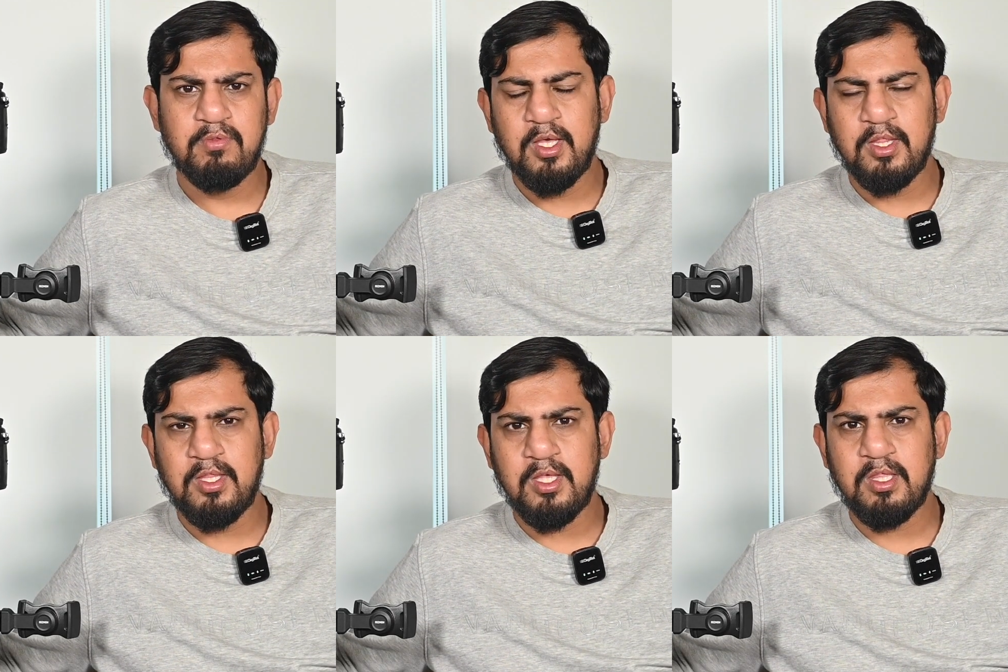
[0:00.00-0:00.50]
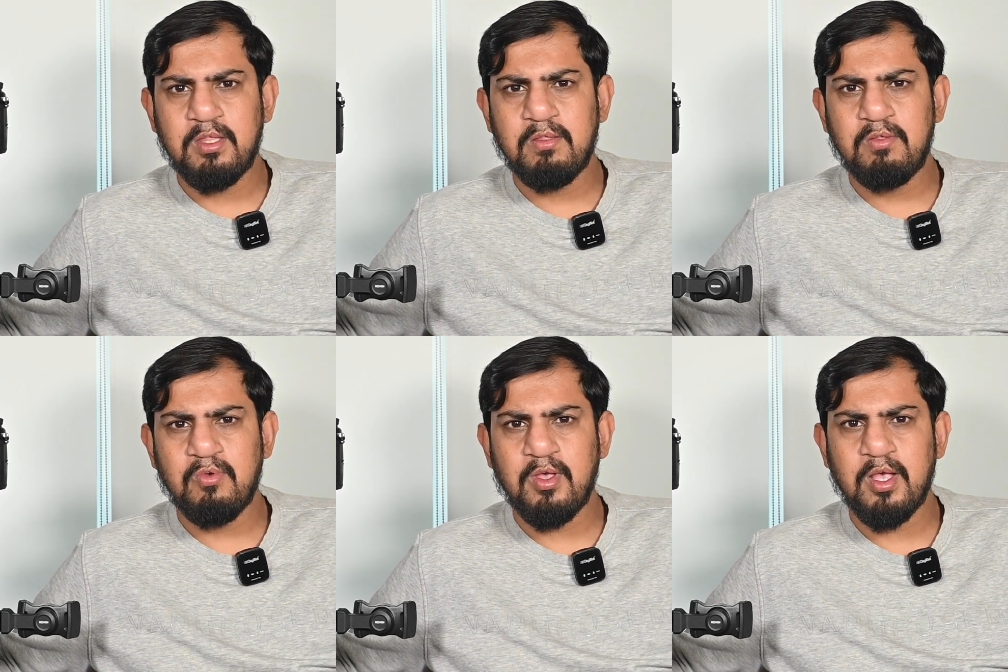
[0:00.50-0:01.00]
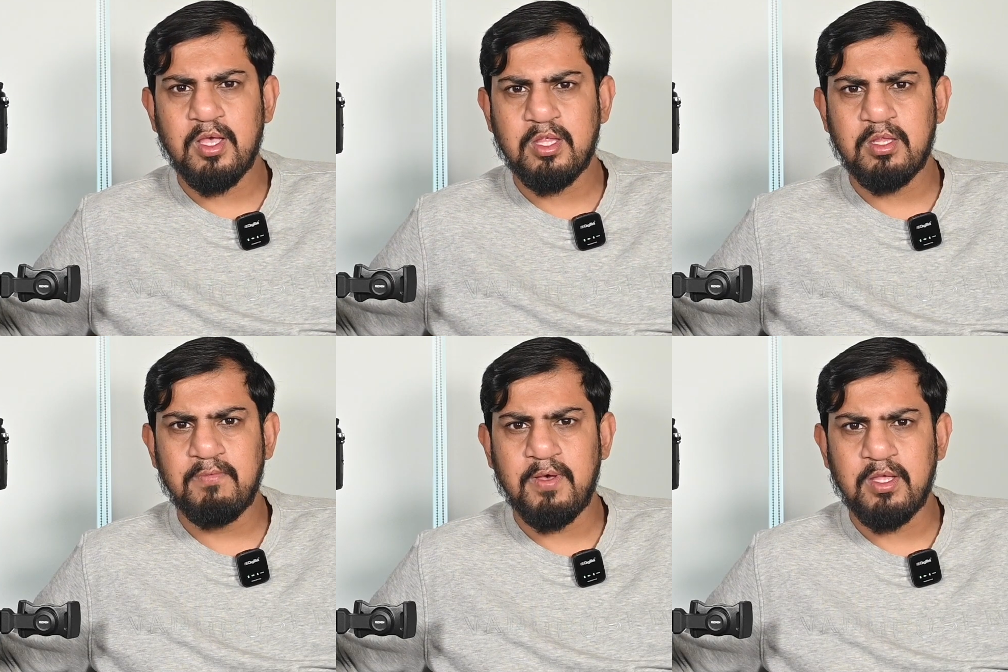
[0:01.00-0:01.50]
In this you can
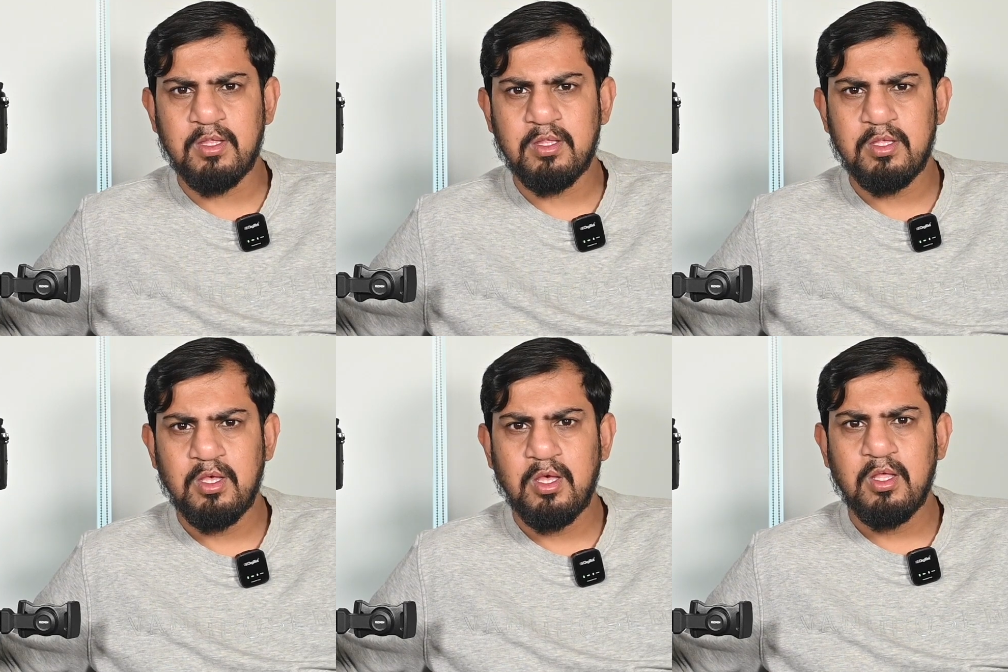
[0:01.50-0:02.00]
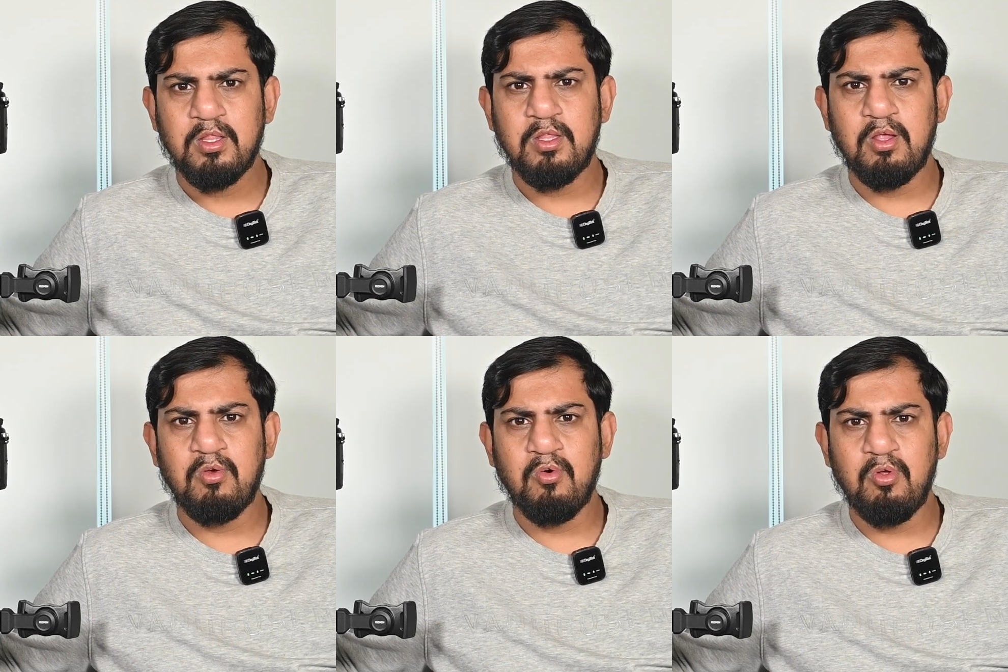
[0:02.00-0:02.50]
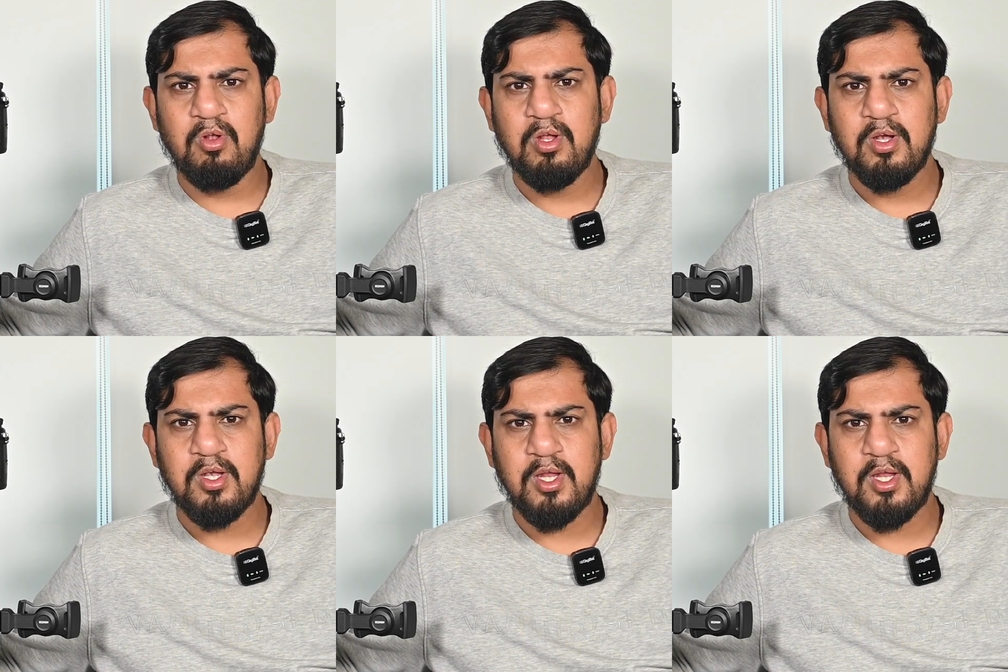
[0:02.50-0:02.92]
customize the roll,